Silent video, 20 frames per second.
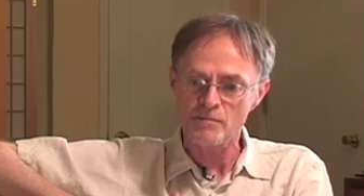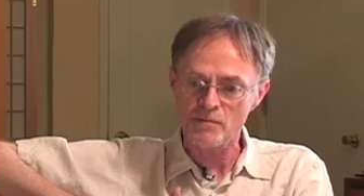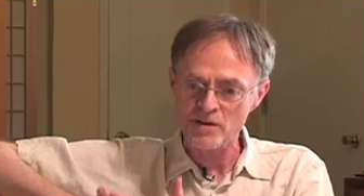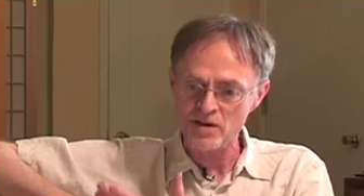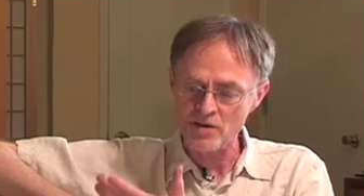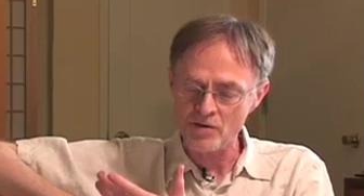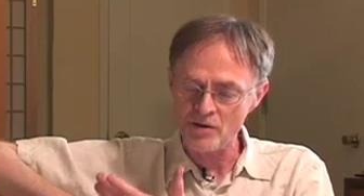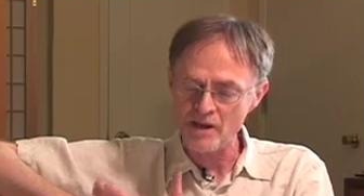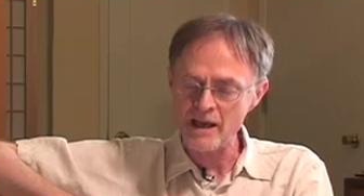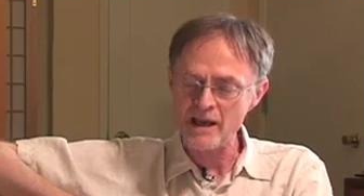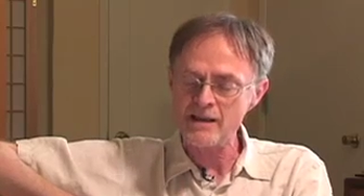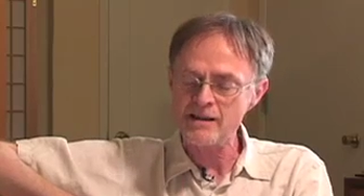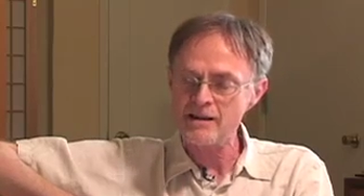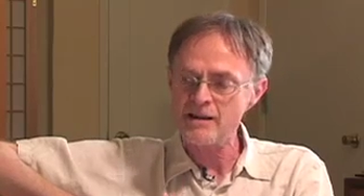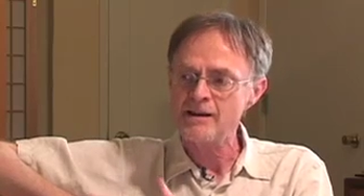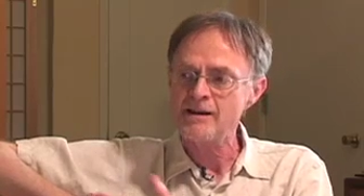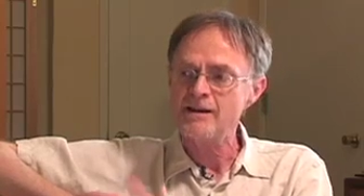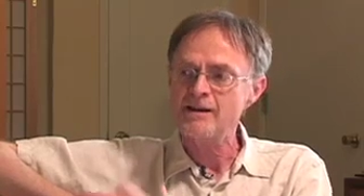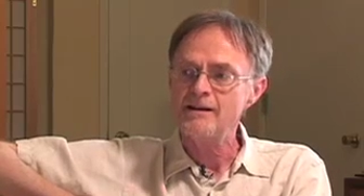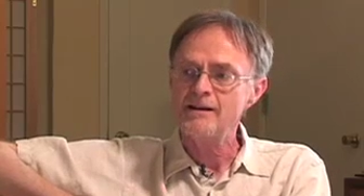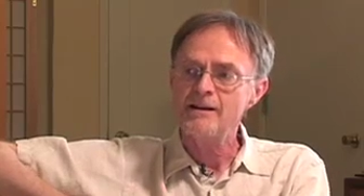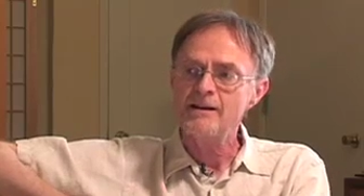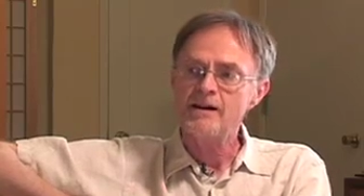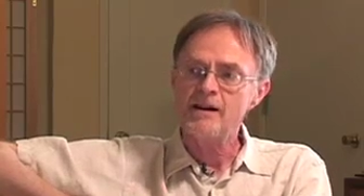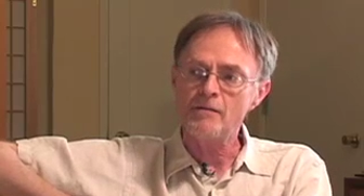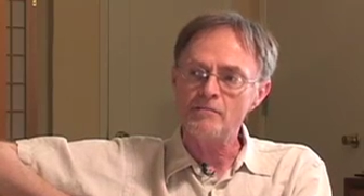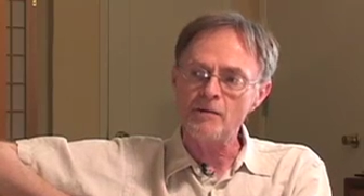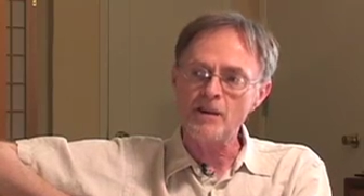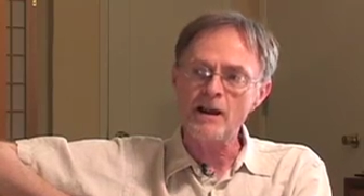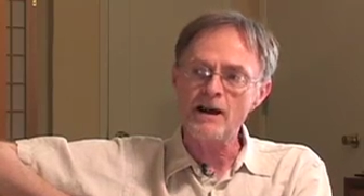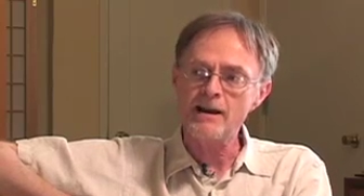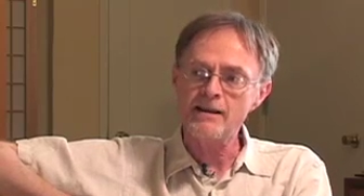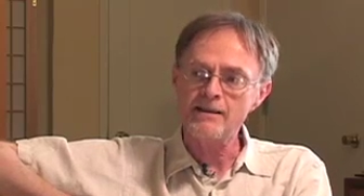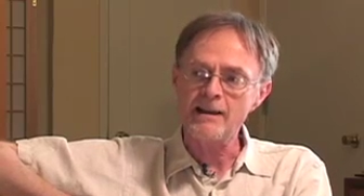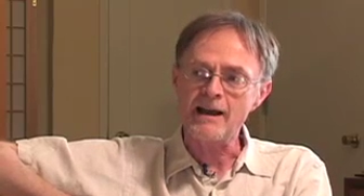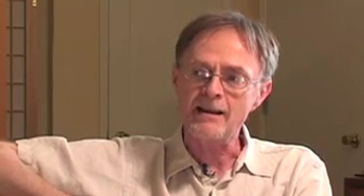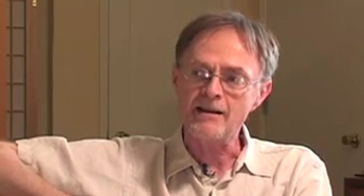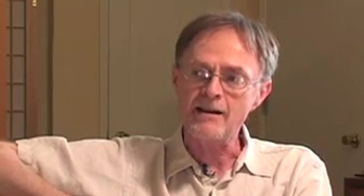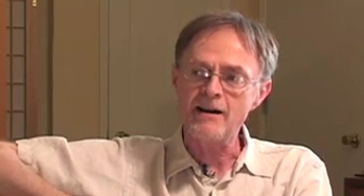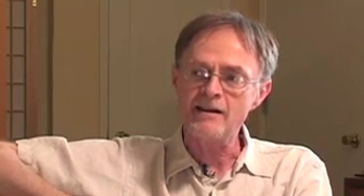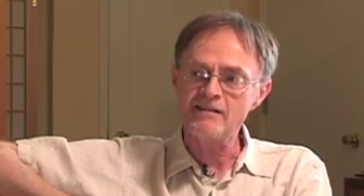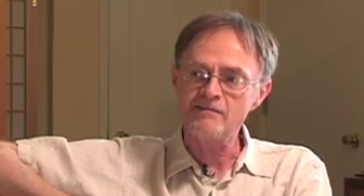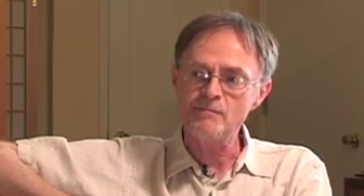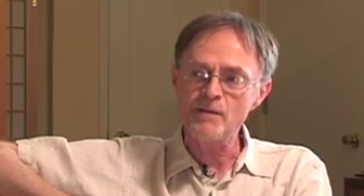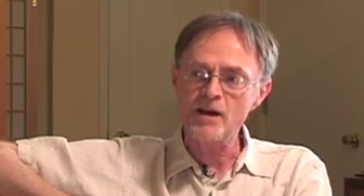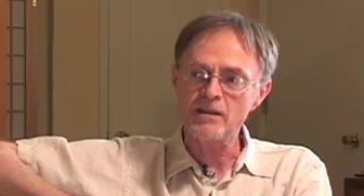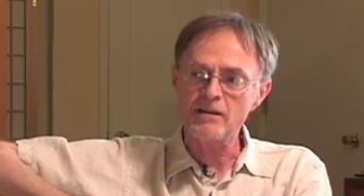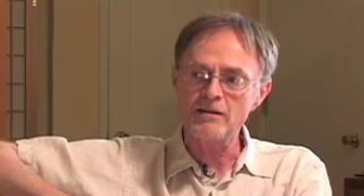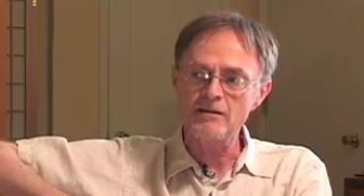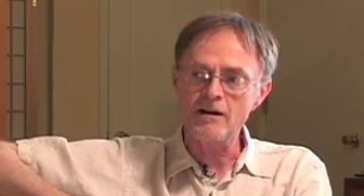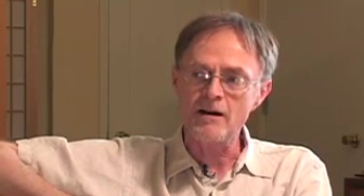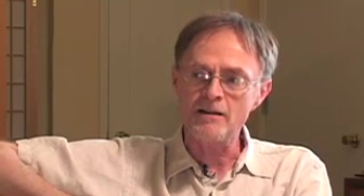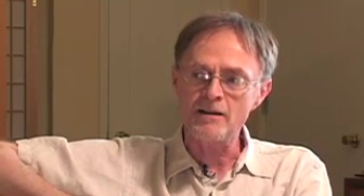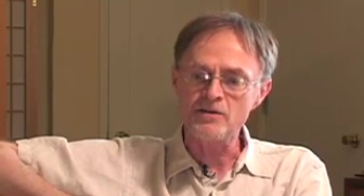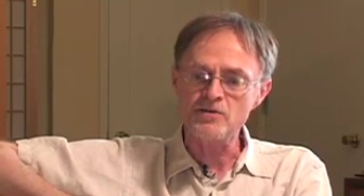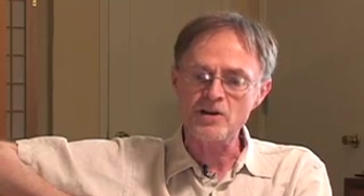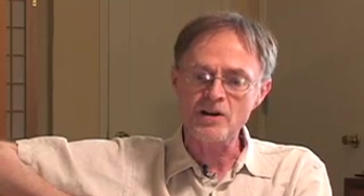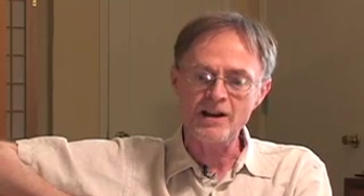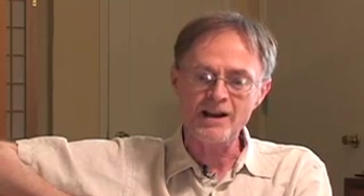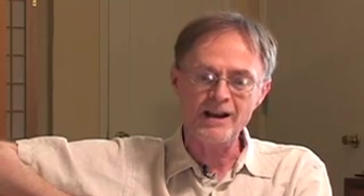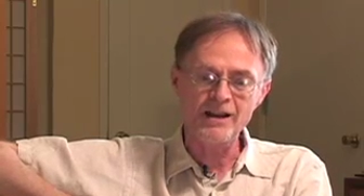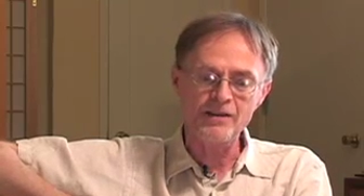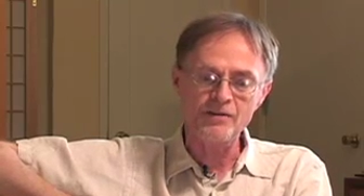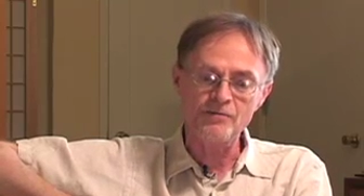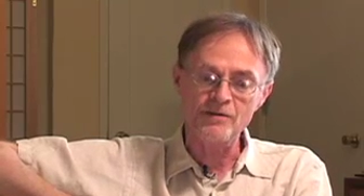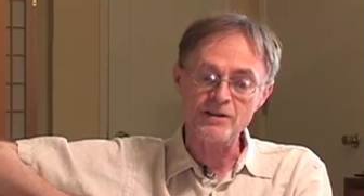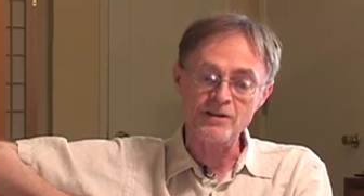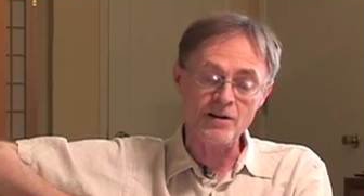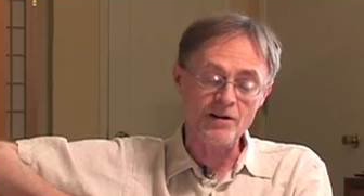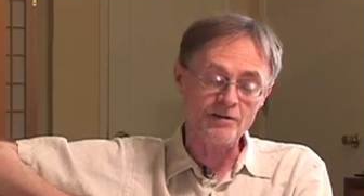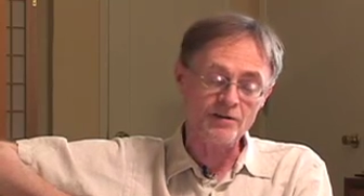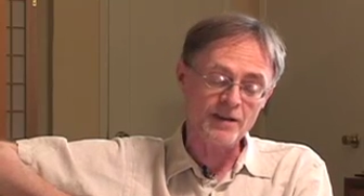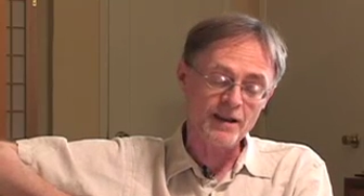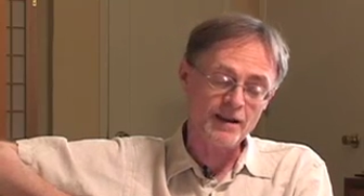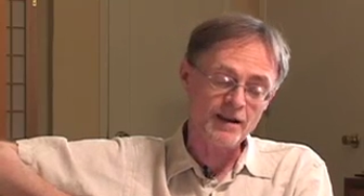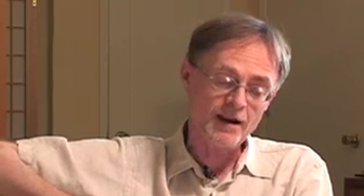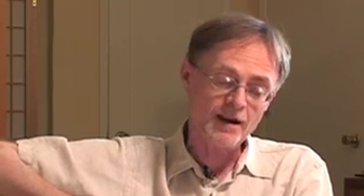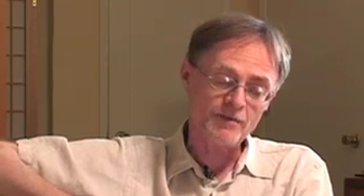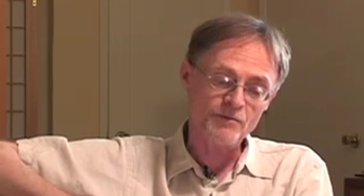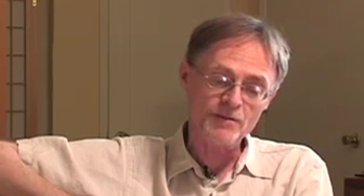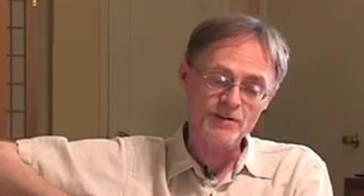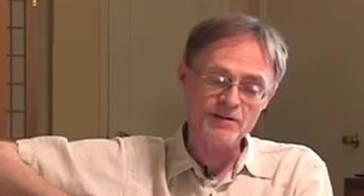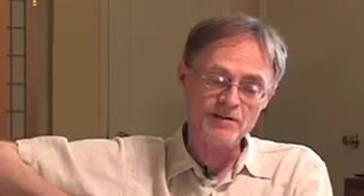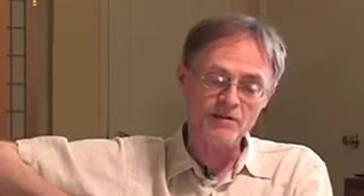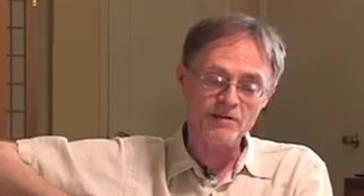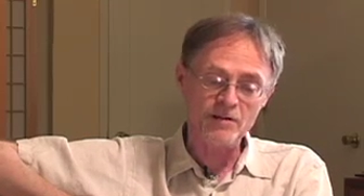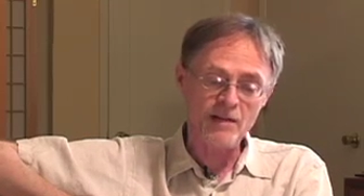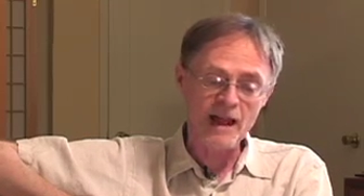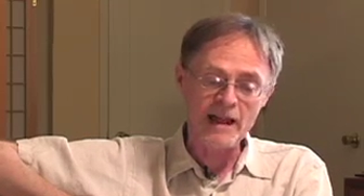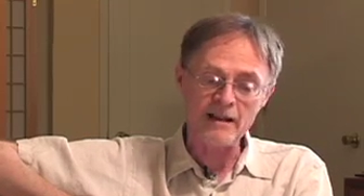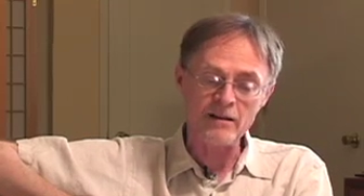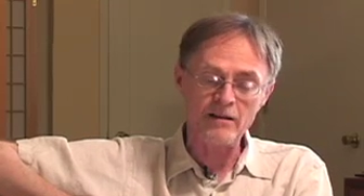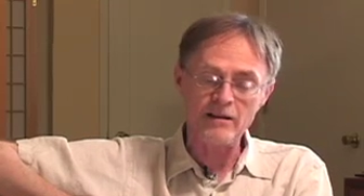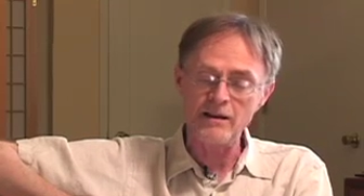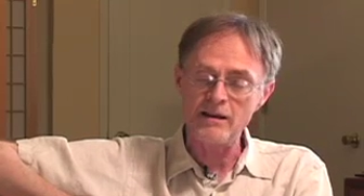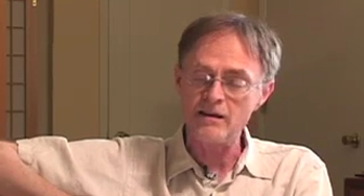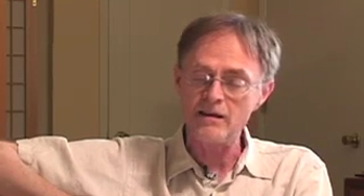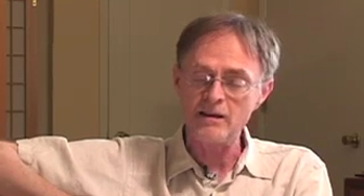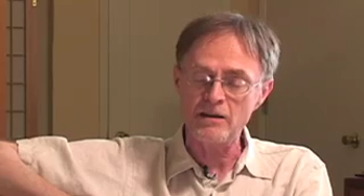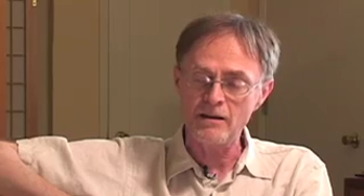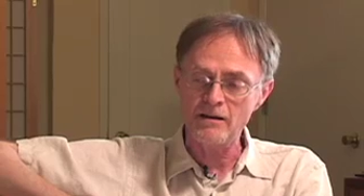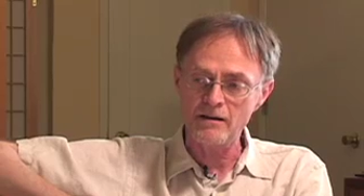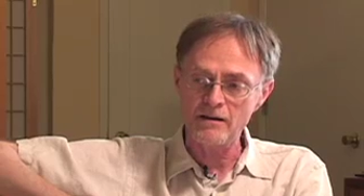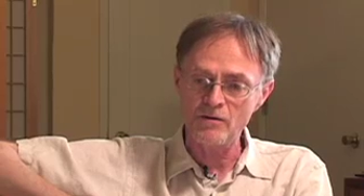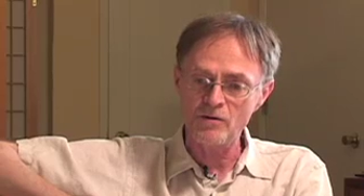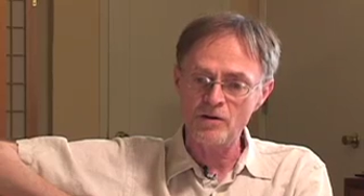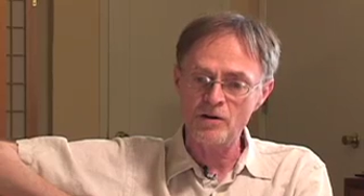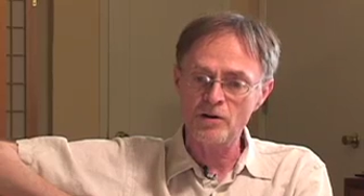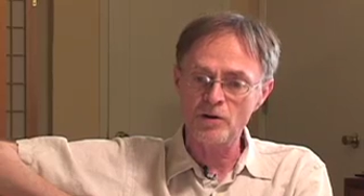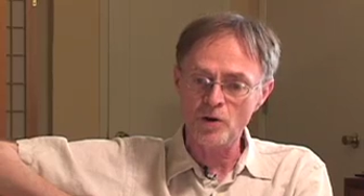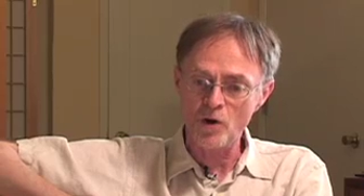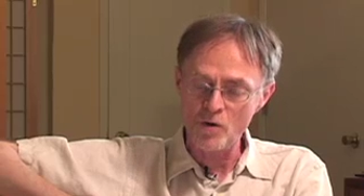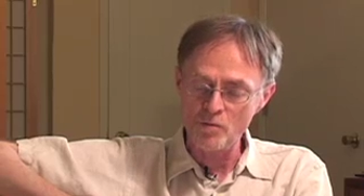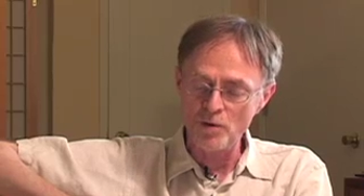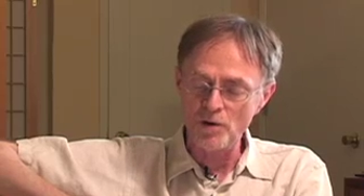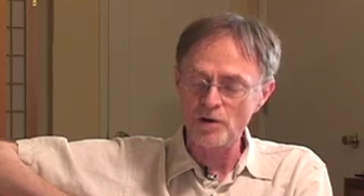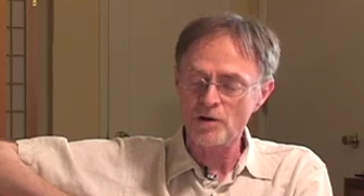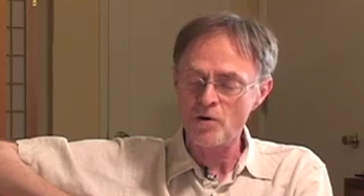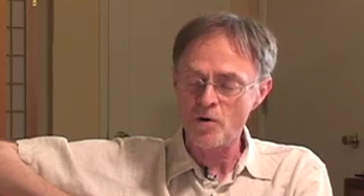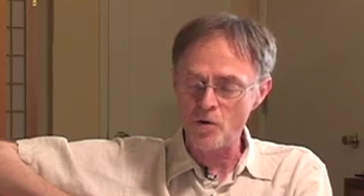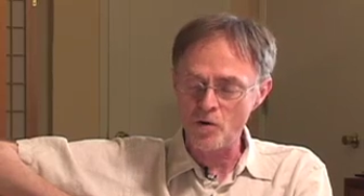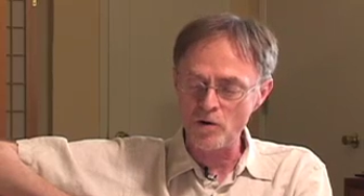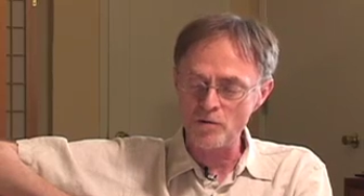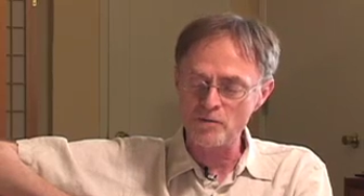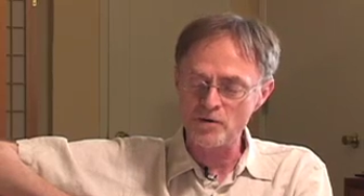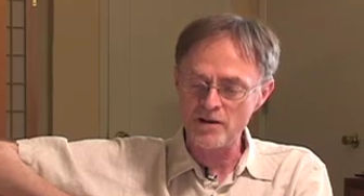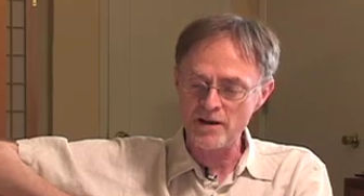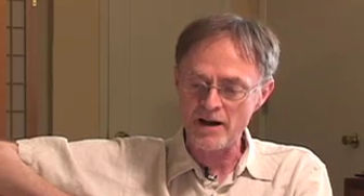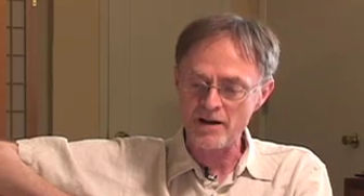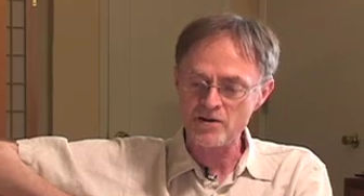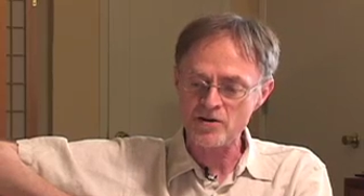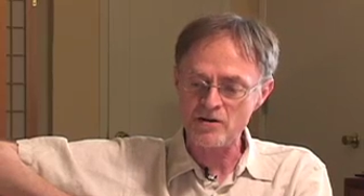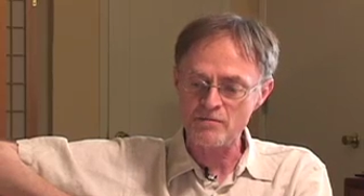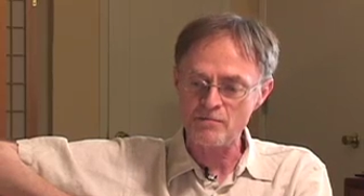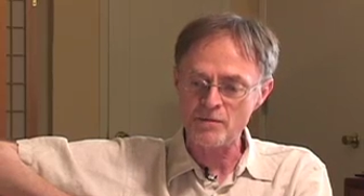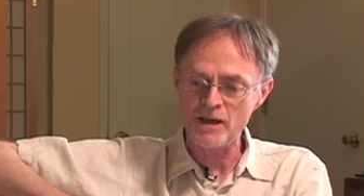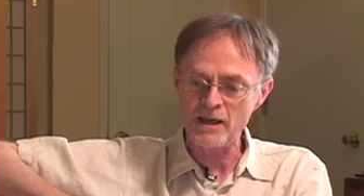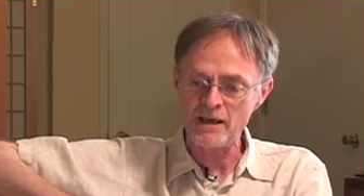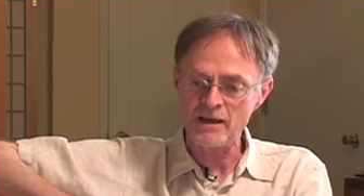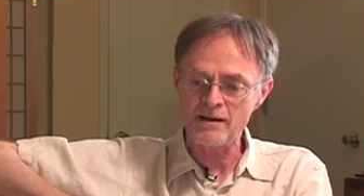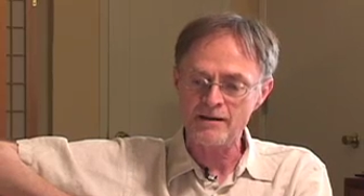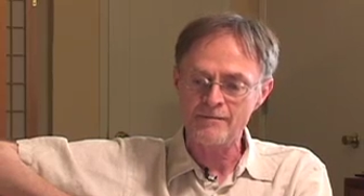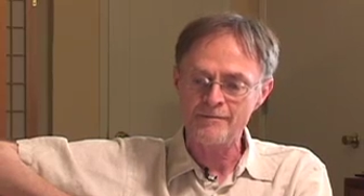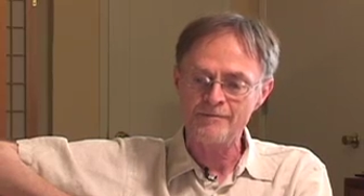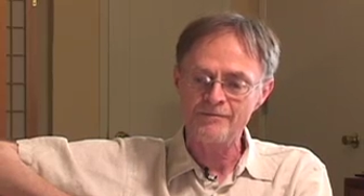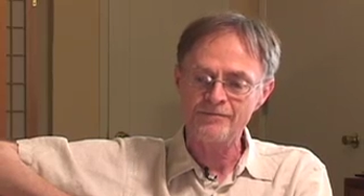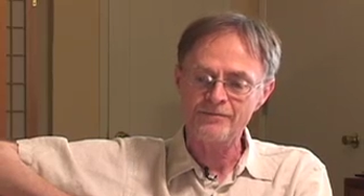So they applied that kind of methodology, and the result they got was likely global coal production peak